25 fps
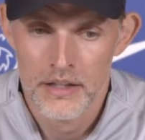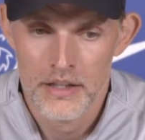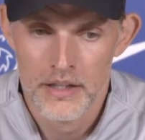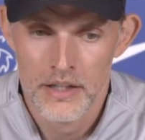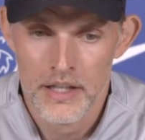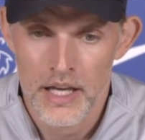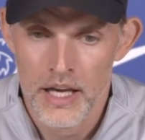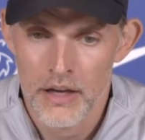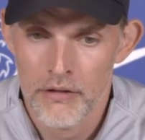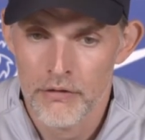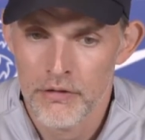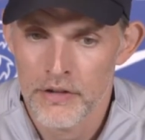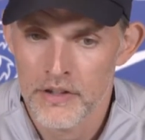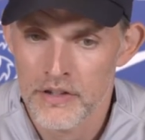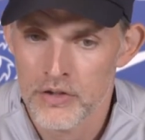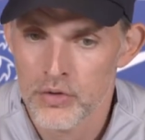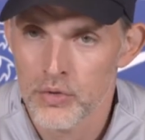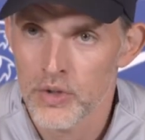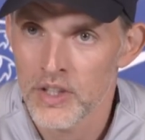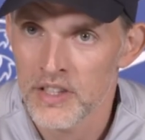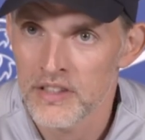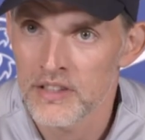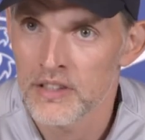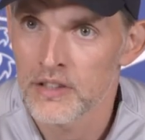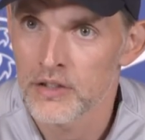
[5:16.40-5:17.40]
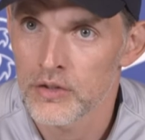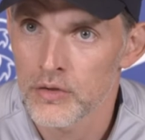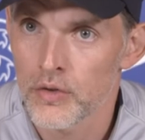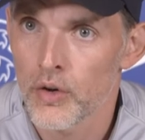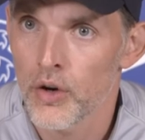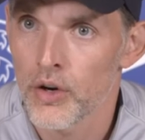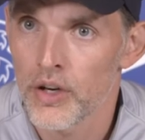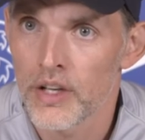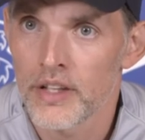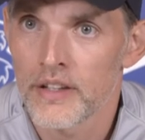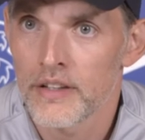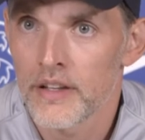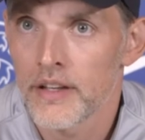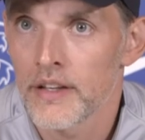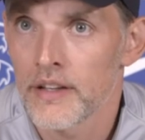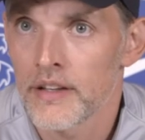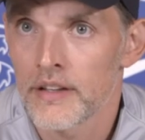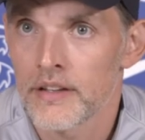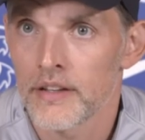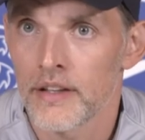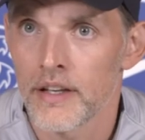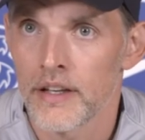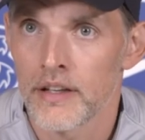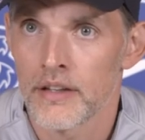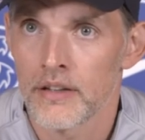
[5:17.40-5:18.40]
gave his reasons for it,
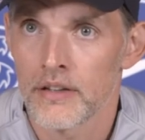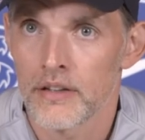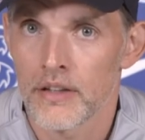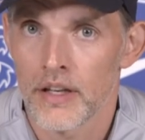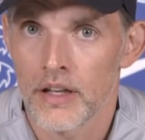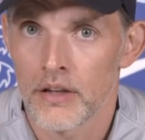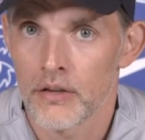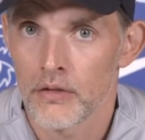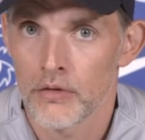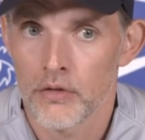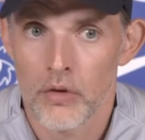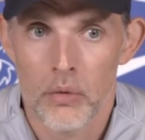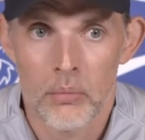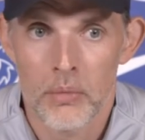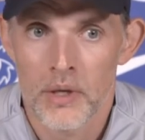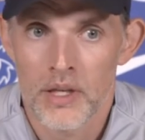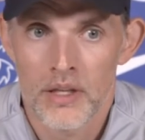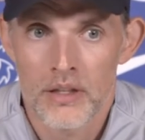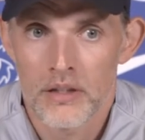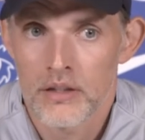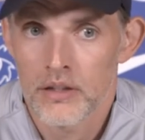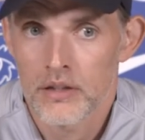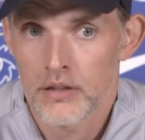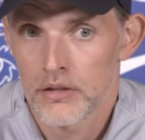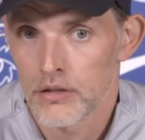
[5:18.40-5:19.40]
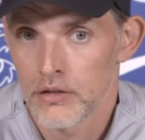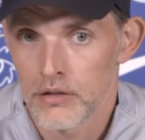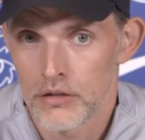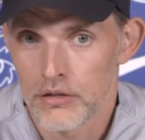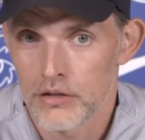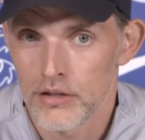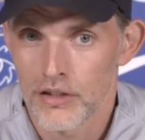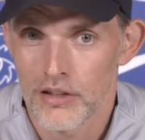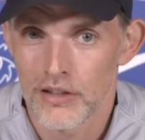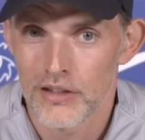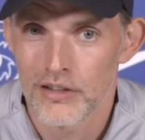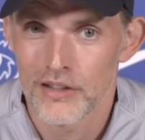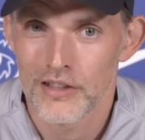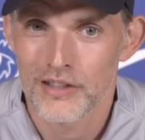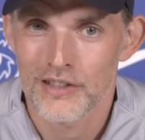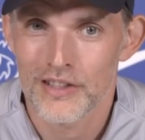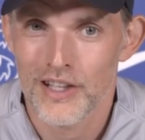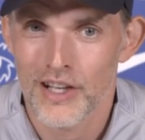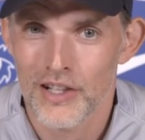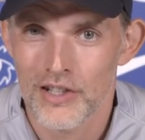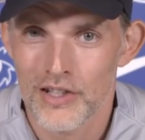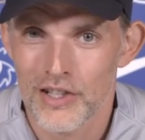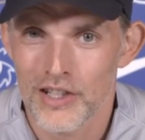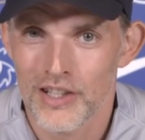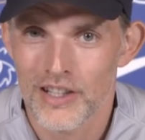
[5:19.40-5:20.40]
and from here the
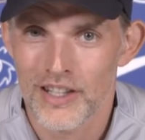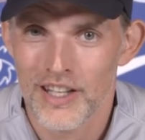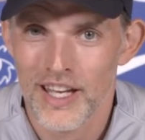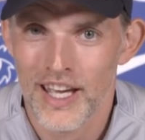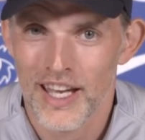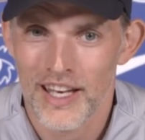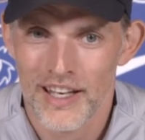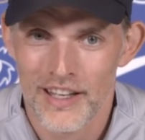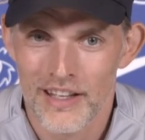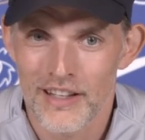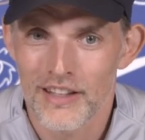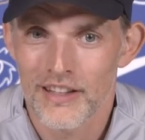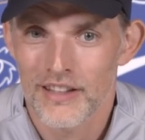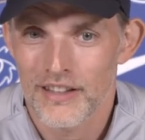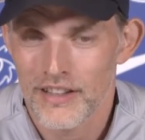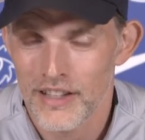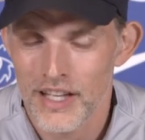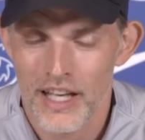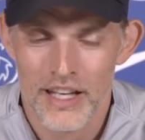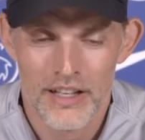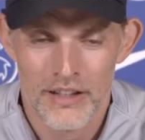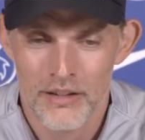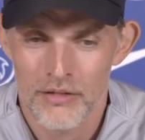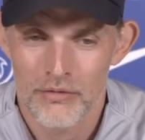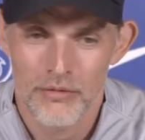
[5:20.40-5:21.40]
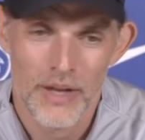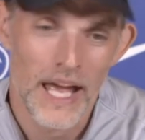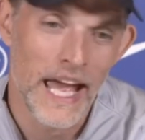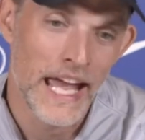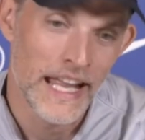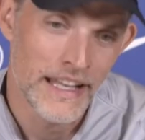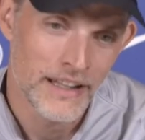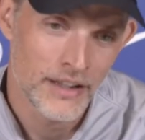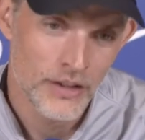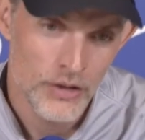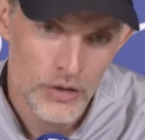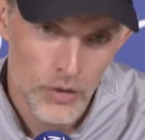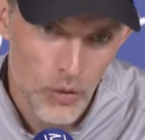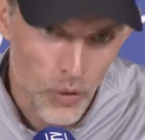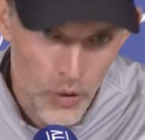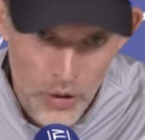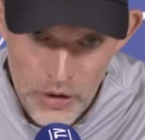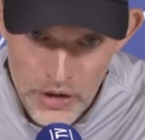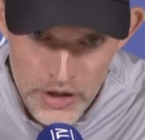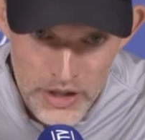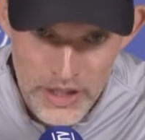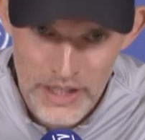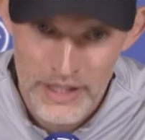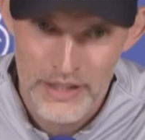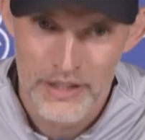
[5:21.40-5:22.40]
discussion can end
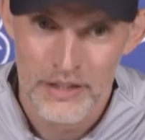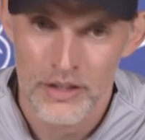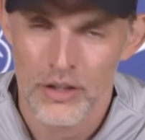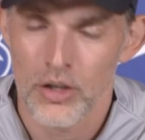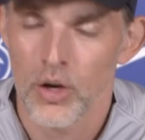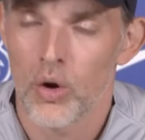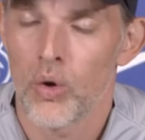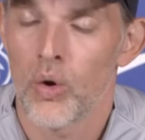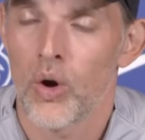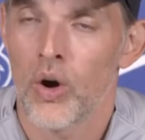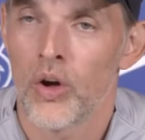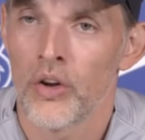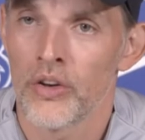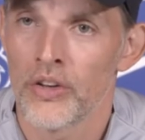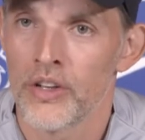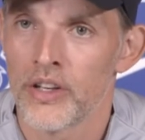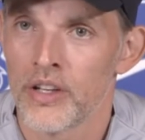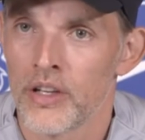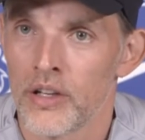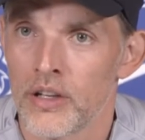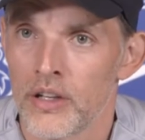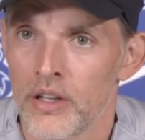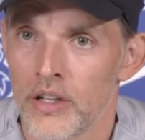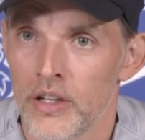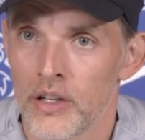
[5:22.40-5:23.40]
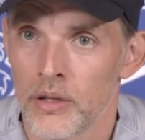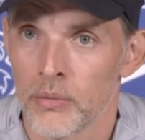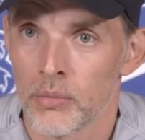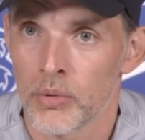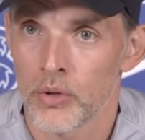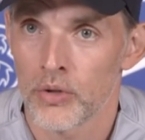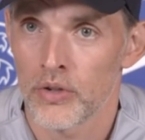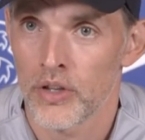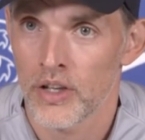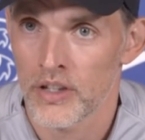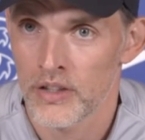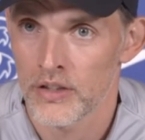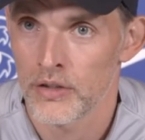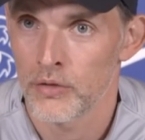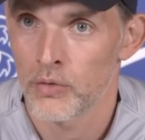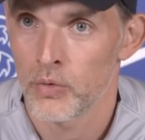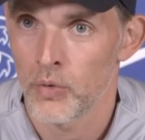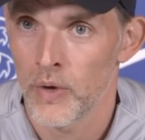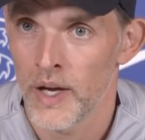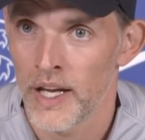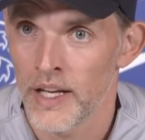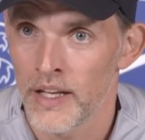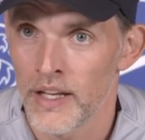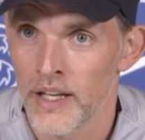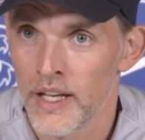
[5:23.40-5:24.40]
or can go on in a productive
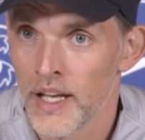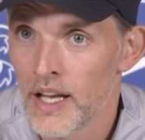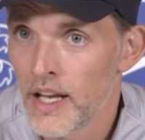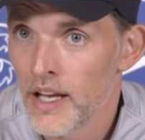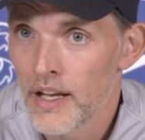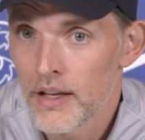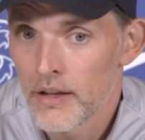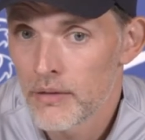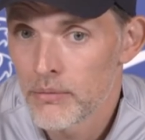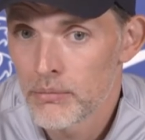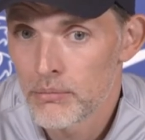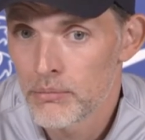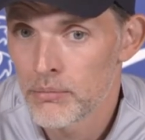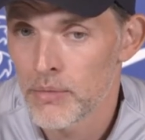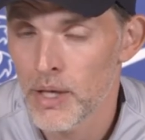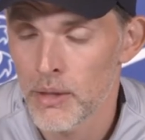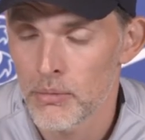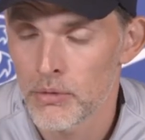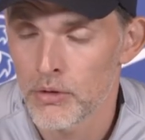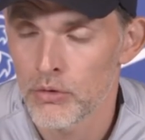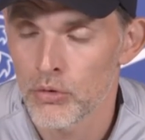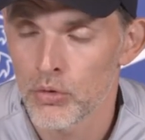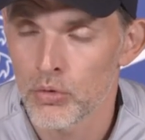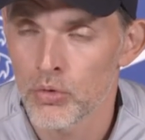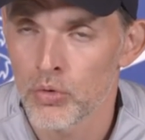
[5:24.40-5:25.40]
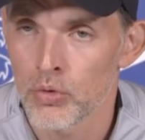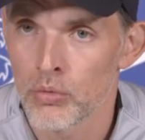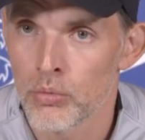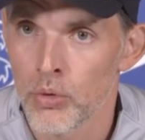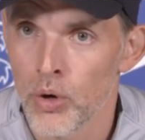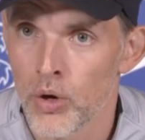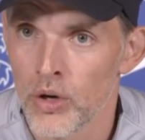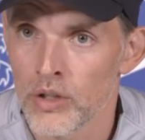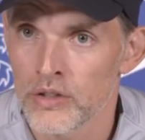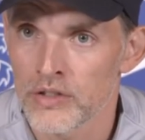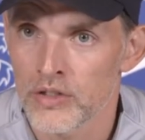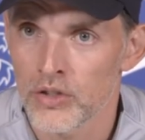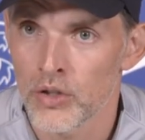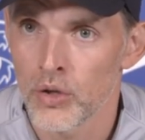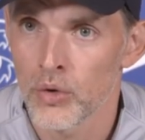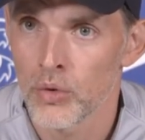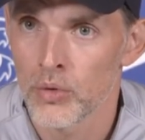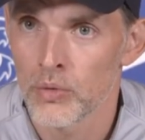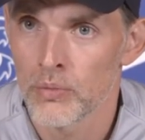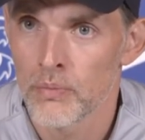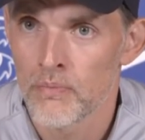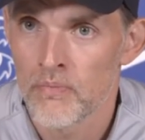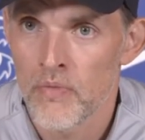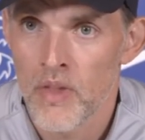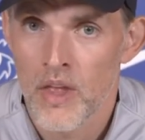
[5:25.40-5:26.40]
way, maybe to do more.
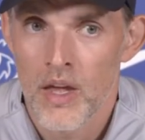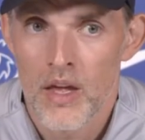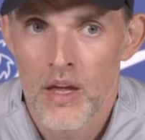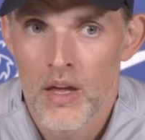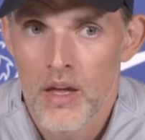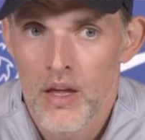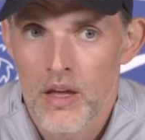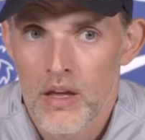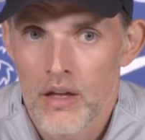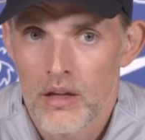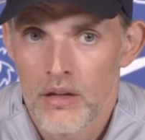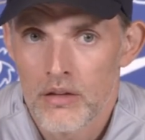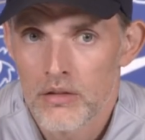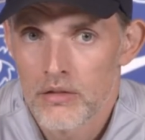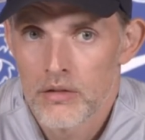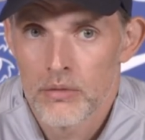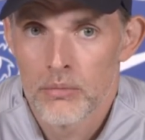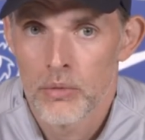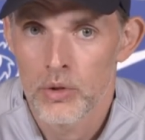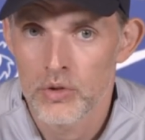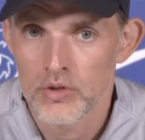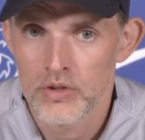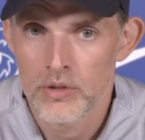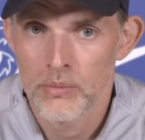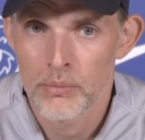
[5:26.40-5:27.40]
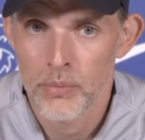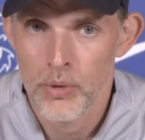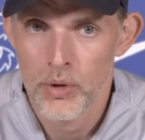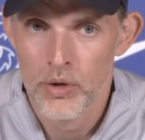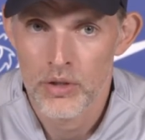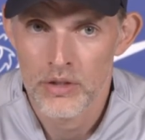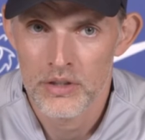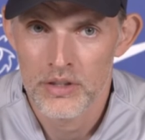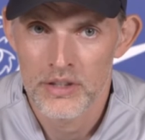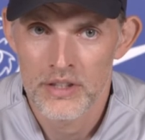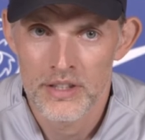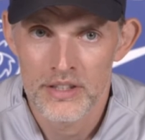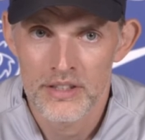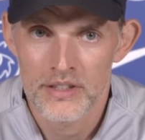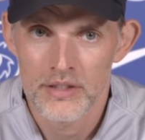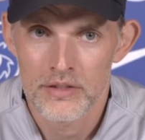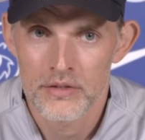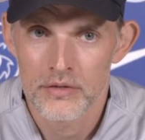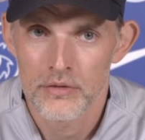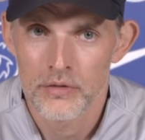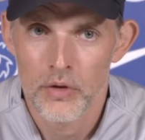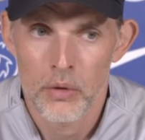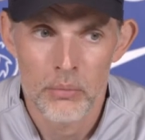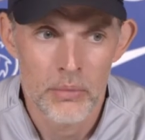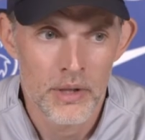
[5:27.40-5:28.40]
So the most important is
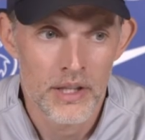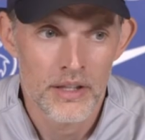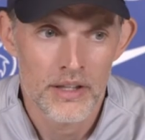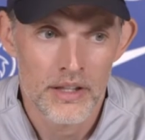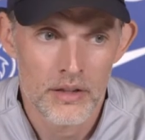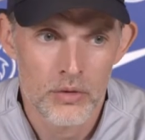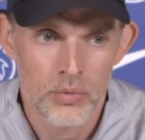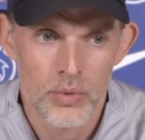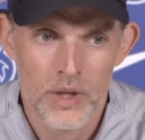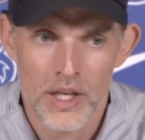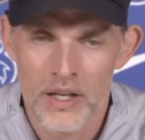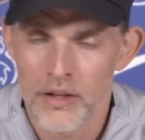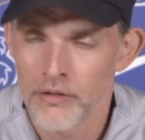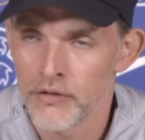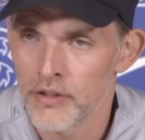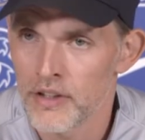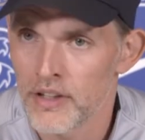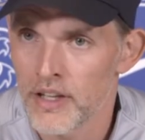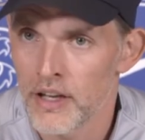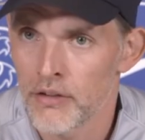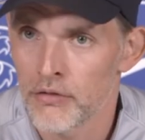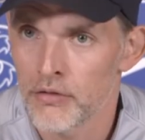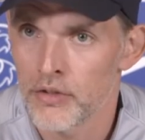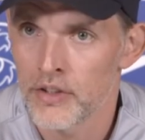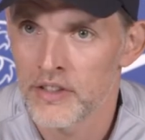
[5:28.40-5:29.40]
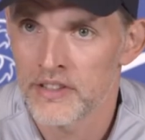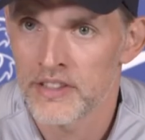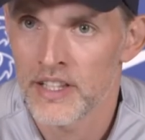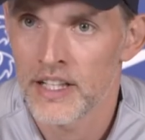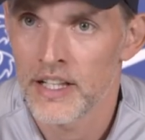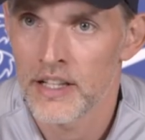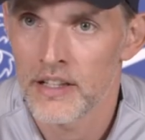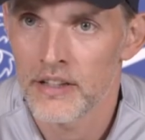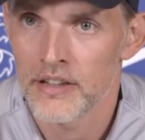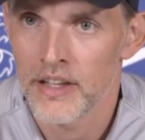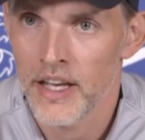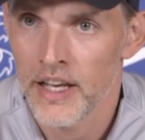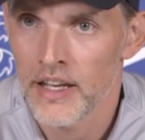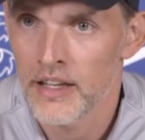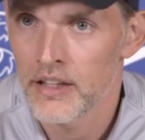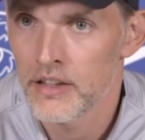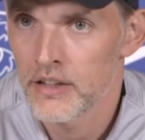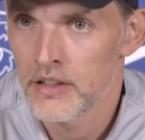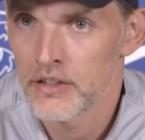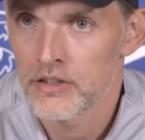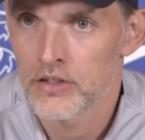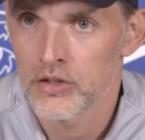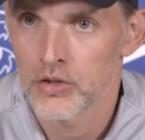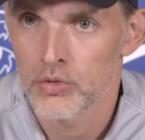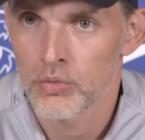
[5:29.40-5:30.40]
for me that we live it every single day, and
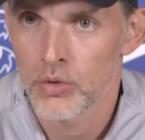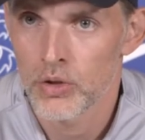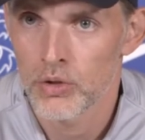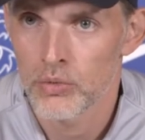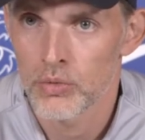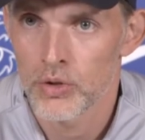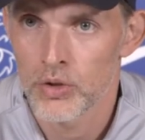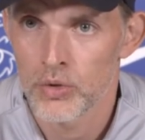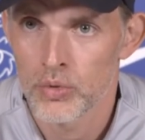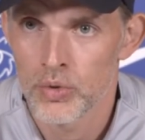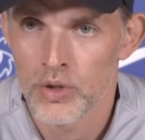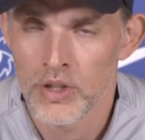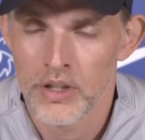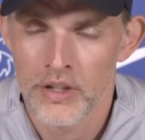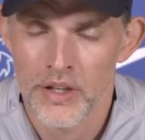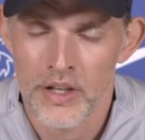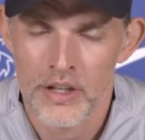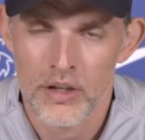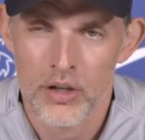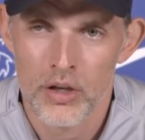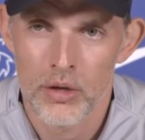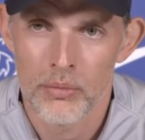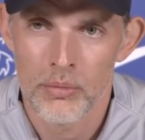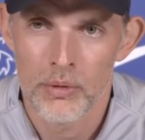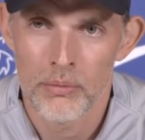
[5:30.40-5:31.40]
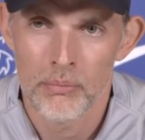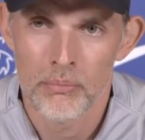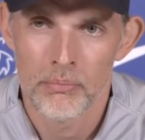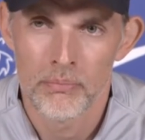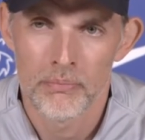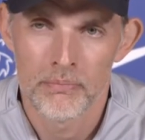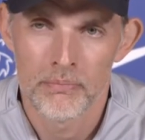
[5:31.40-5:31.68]
this is what we do here at Common.